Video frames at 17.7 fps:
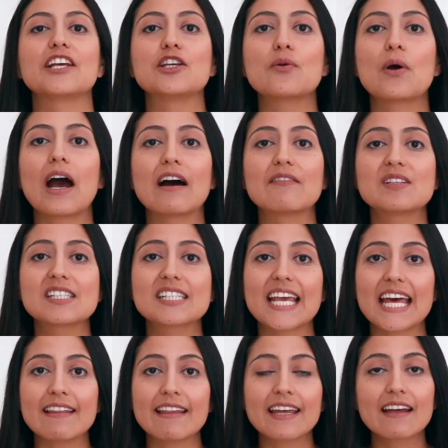You have
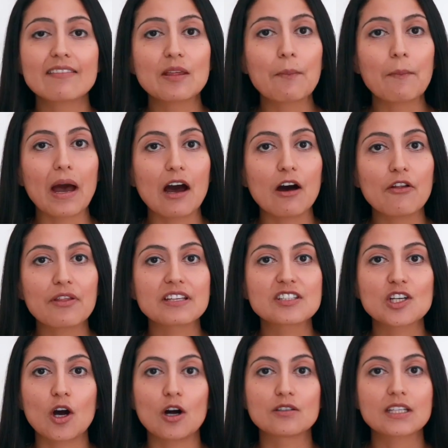scaling at the mouth,
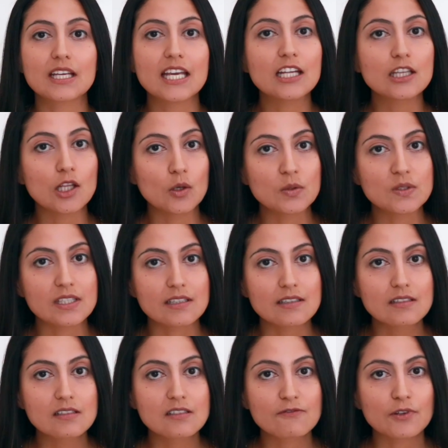it's called
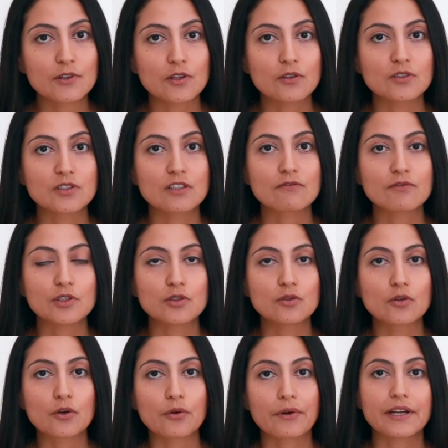keloids, for those of
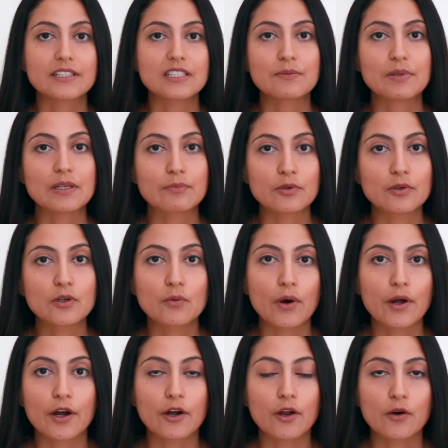you crazy people
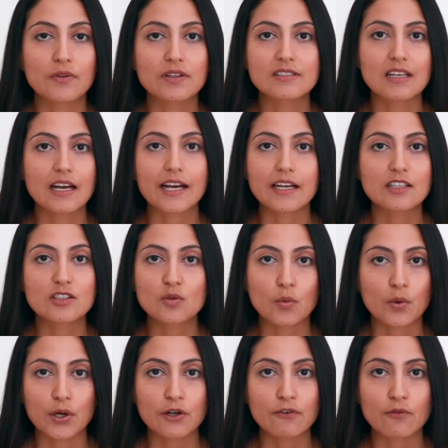who wanna know the
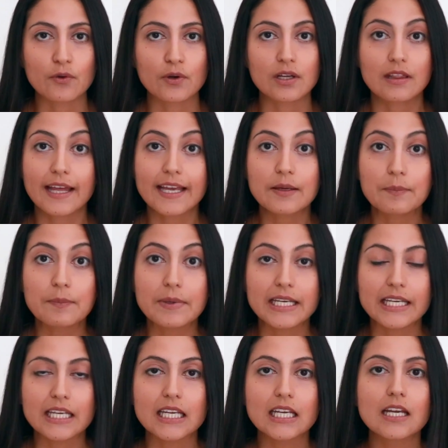science word for it, like
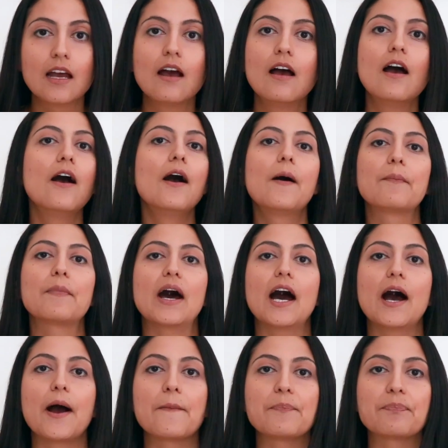me.
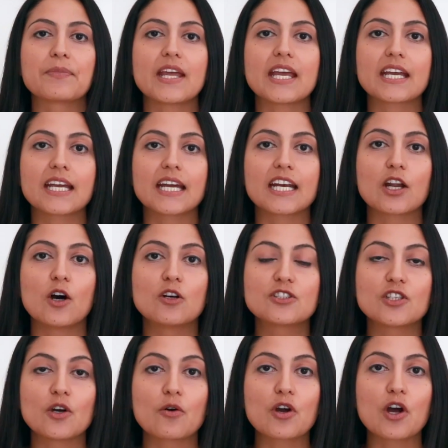It can
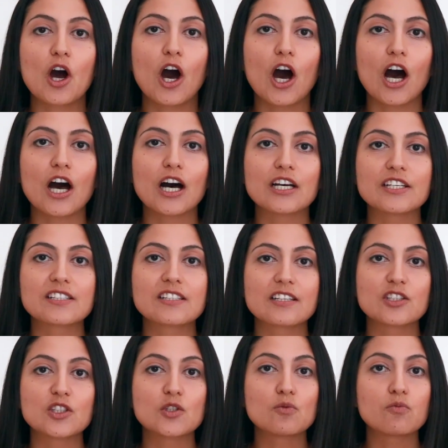also cause
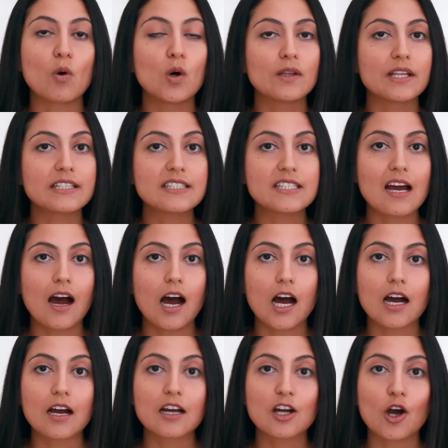swollen
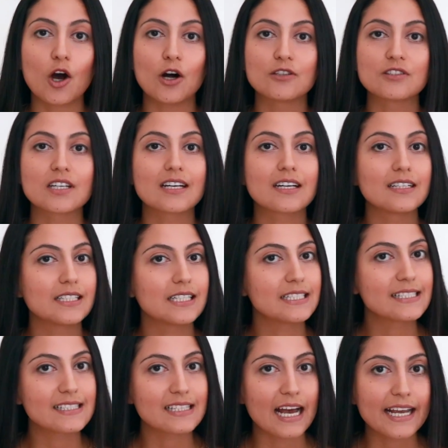tongue called
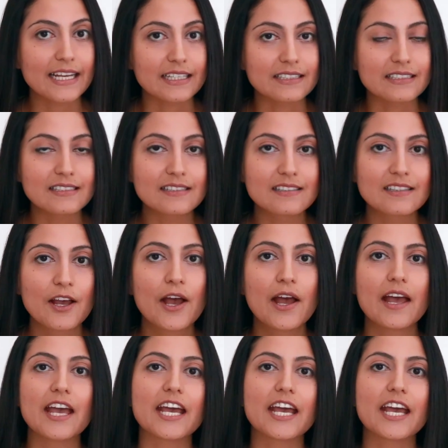glossitis.